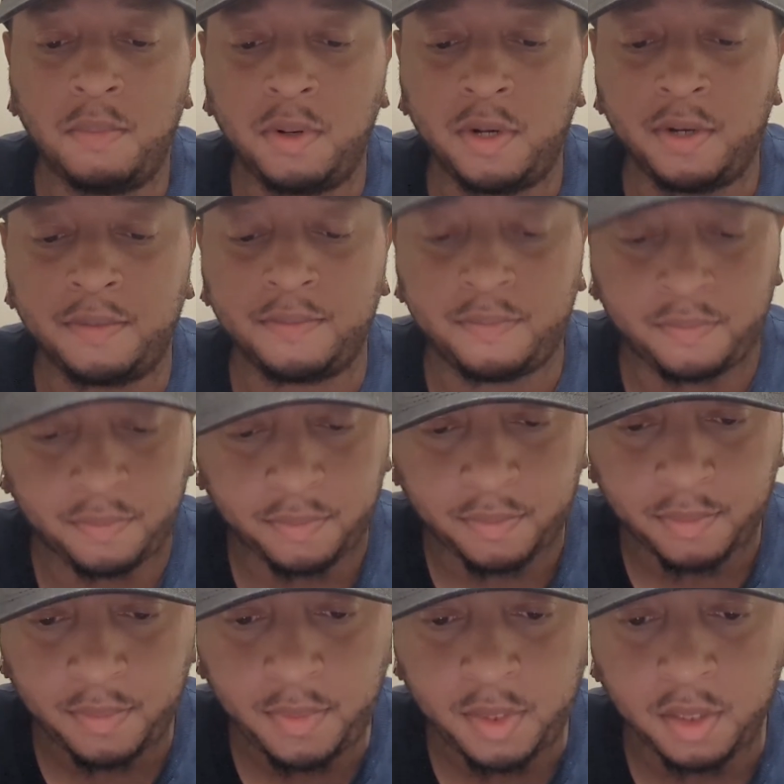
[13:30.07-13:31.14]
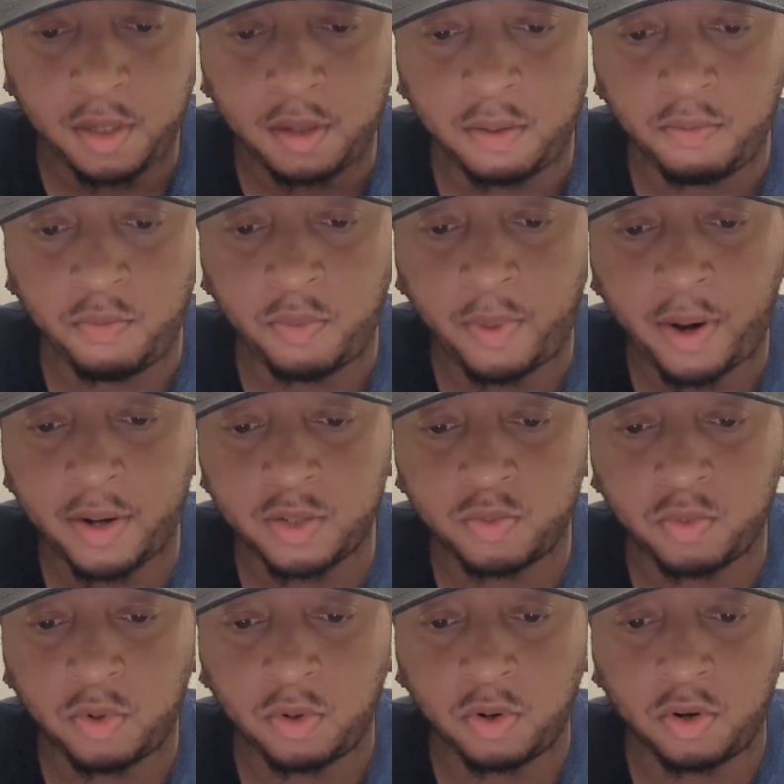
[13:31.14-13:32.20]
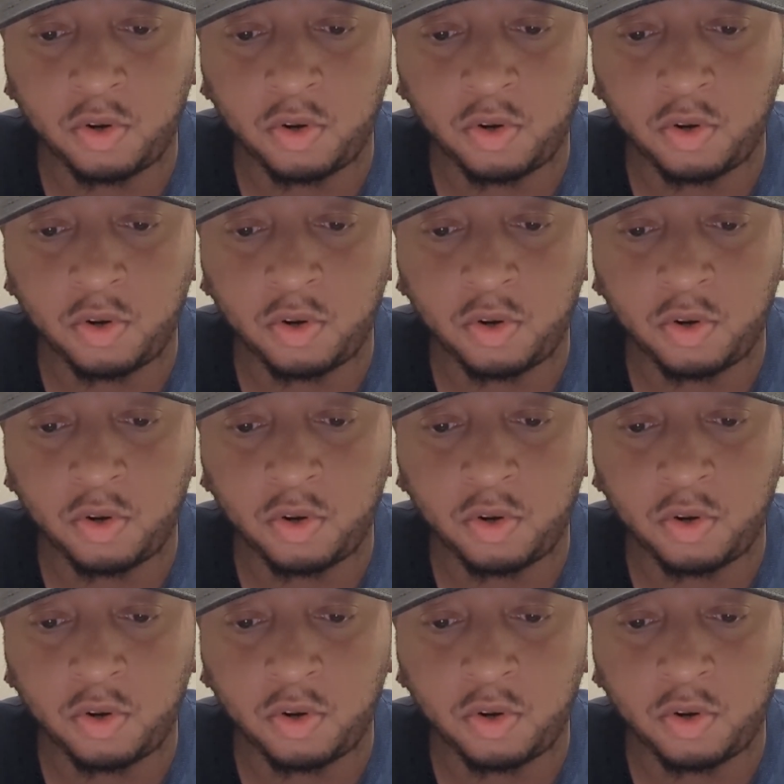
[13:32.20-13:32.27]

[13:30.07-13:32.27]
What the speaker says: But we might as well